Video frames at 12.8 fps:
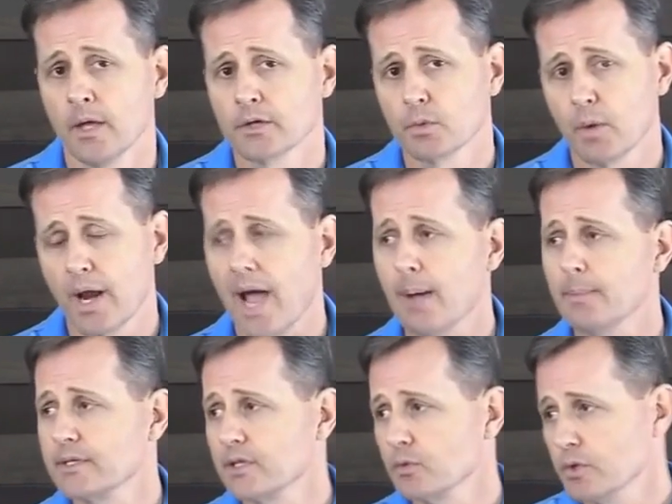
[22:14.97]
So what
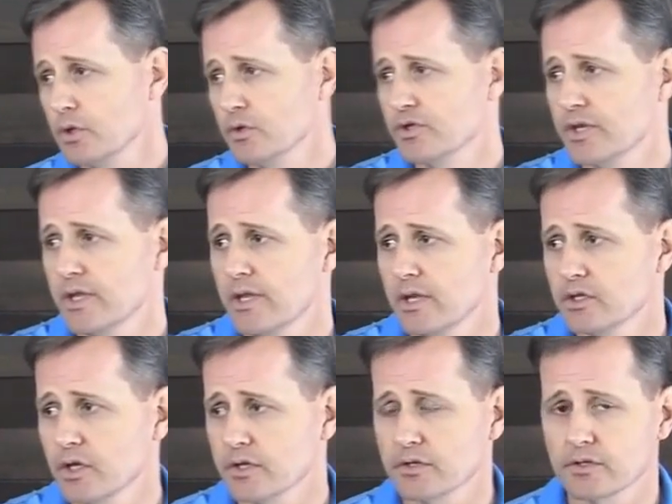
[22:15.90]
happens is when you see the
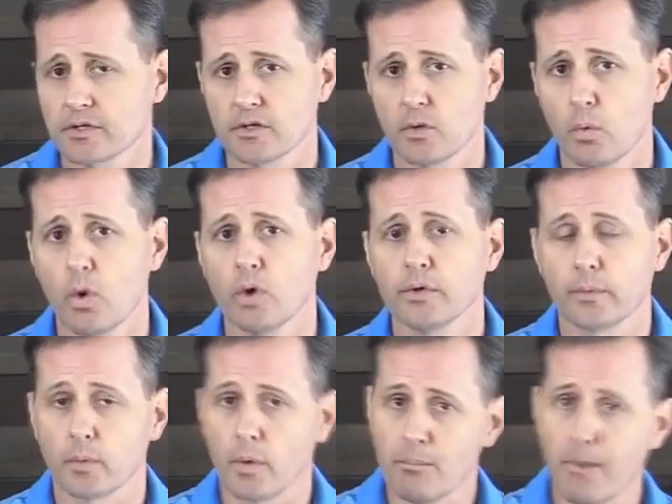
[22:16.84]
injustice in the world, it
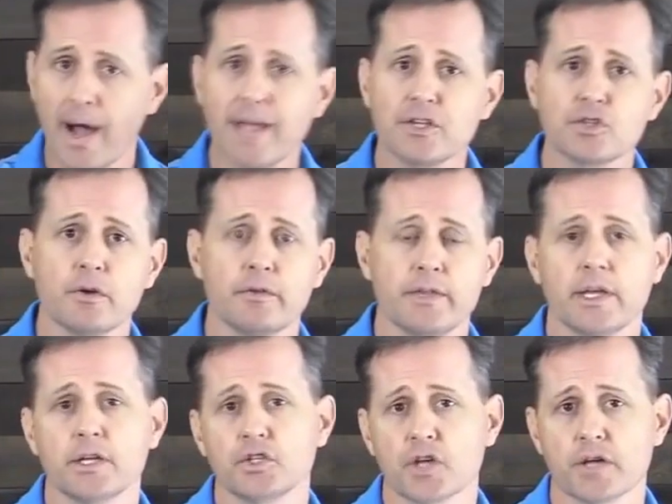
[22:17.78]
reminds you of the
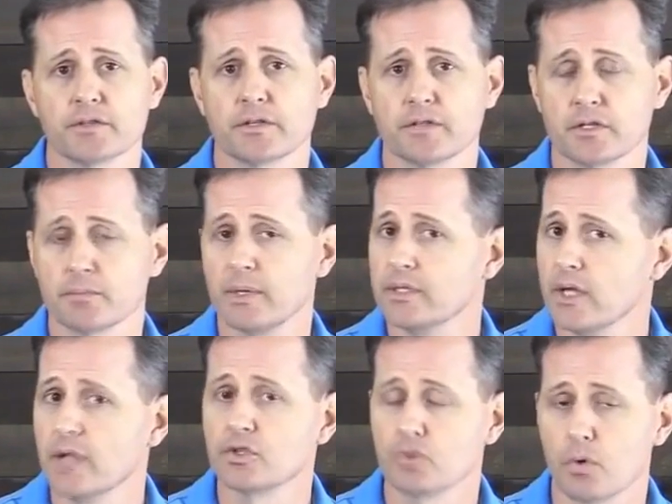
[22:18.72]
injustice that's been
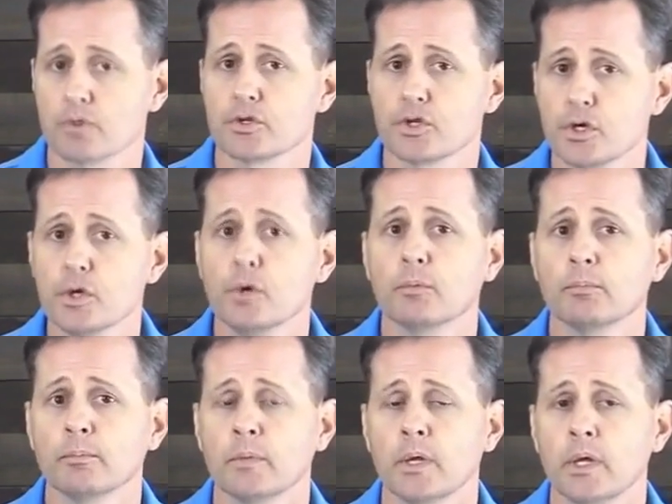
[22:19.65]
done towards you.
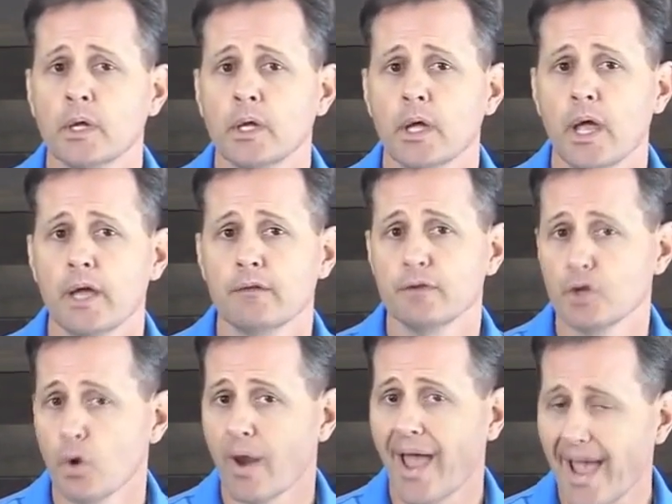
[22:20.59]
And if you
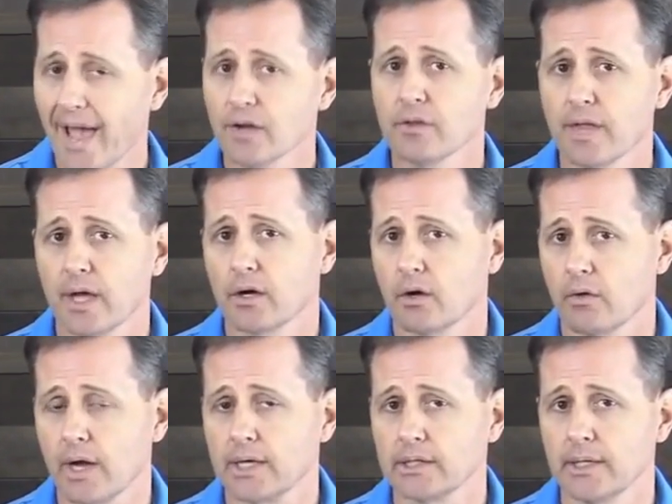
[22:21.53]
don't handle that
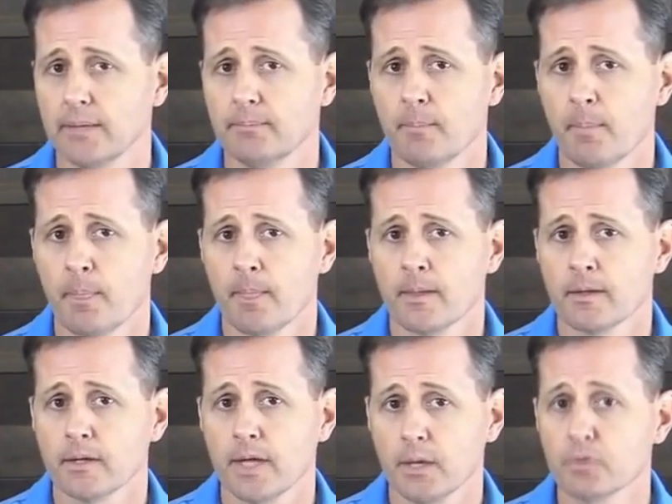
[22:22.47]
correctly,
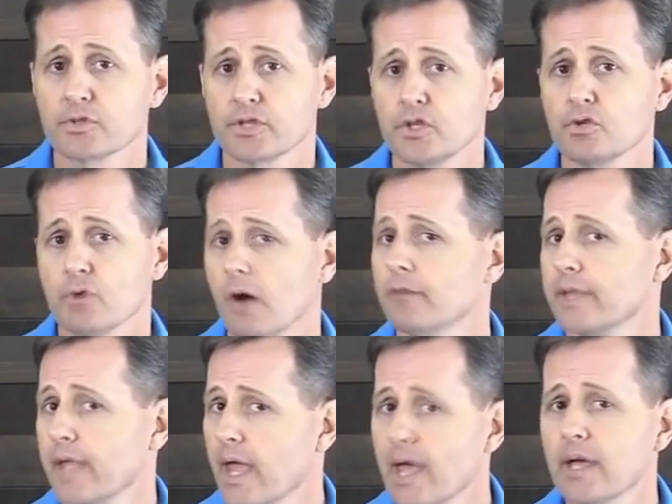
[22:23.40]
it will send you off
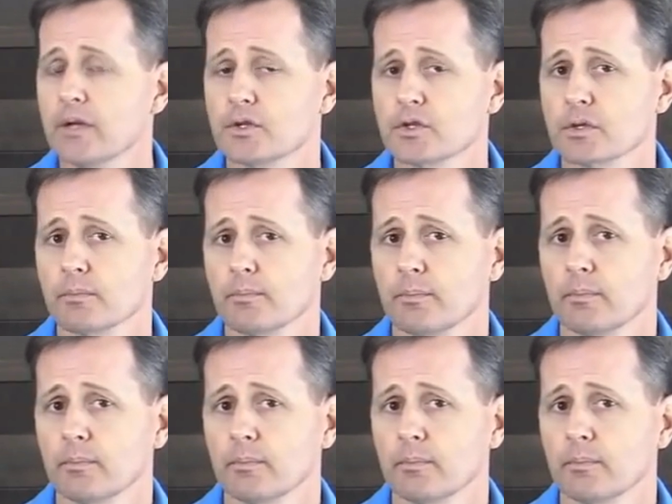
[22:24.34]
the edge.